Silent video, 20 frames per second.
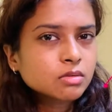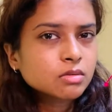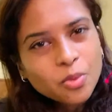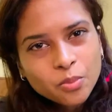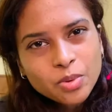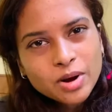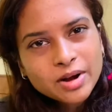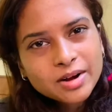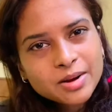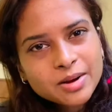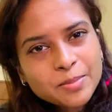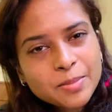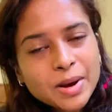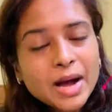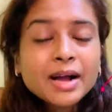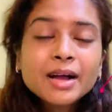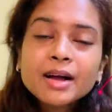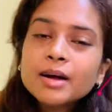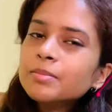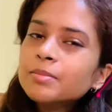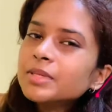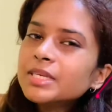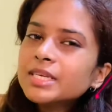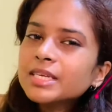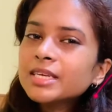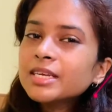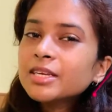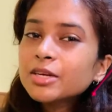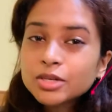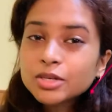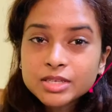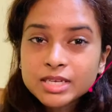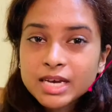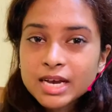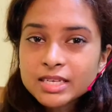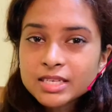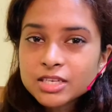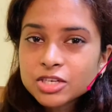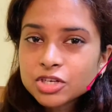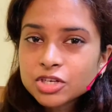Welcome back. I'm Didi, your
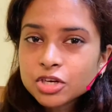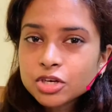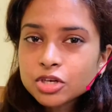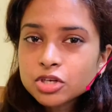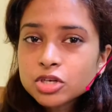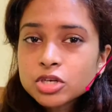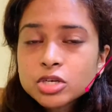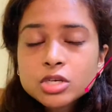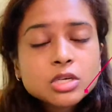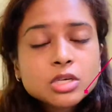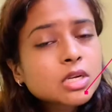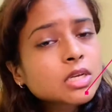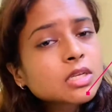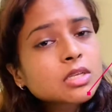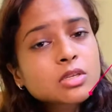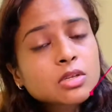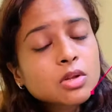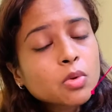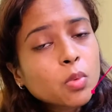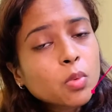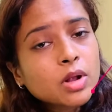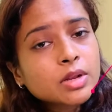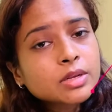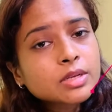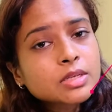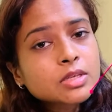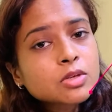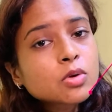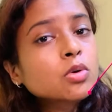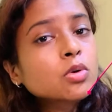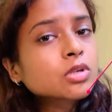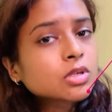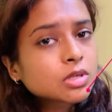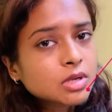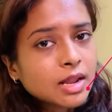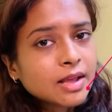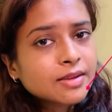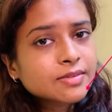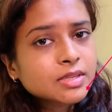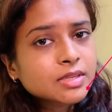dietitian, nutritionist, wellness coach,
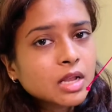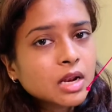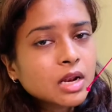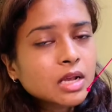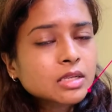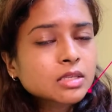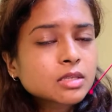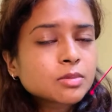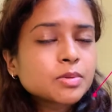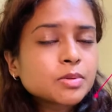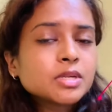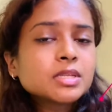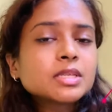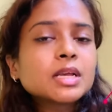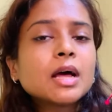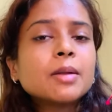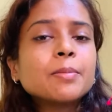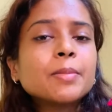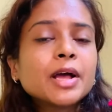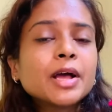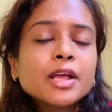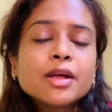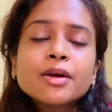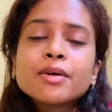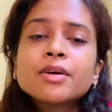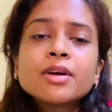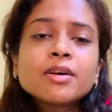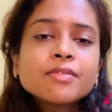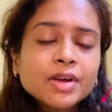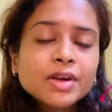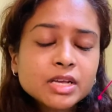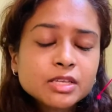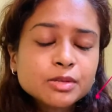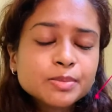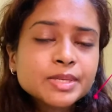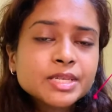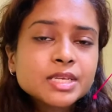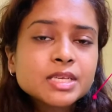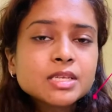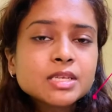lifestyle expert, and my area of
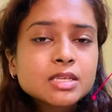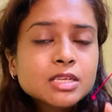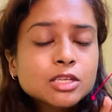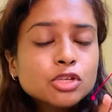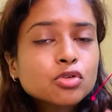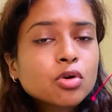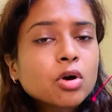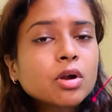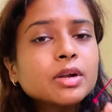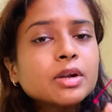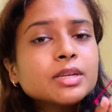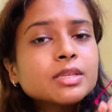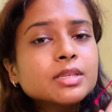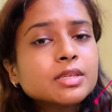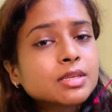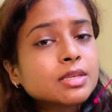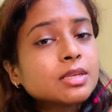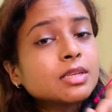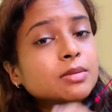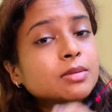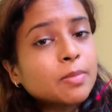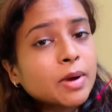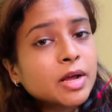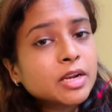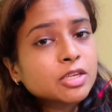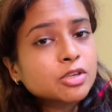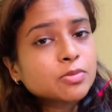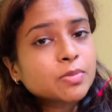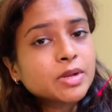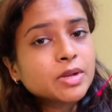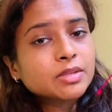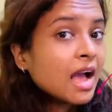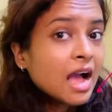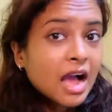expertise is chronic disease management.